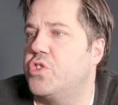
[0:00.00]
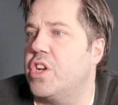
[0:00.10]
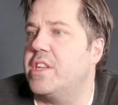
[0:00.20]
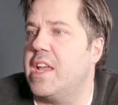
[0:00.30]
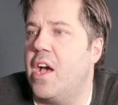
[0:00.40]

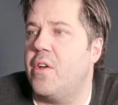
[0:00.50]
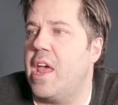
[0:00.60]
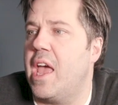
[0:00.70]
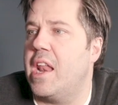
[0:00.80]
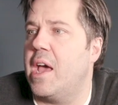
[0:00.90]
shut
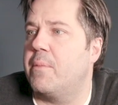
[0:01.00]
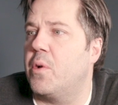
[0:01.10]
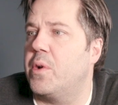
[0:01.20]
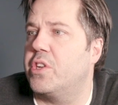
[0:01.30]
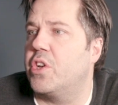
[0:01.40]
down and I'm
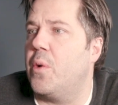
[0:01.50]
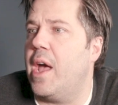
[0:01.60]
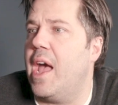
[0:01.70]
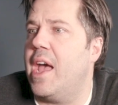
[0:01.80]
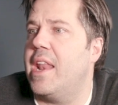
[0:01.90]
going to go
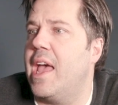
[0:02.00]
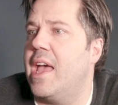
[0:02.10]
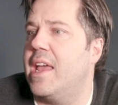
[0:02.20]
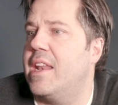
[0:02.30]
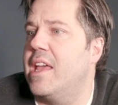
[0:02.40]
ahead
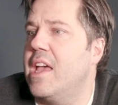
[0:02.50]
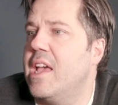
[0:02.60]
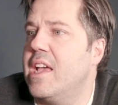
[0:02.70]
and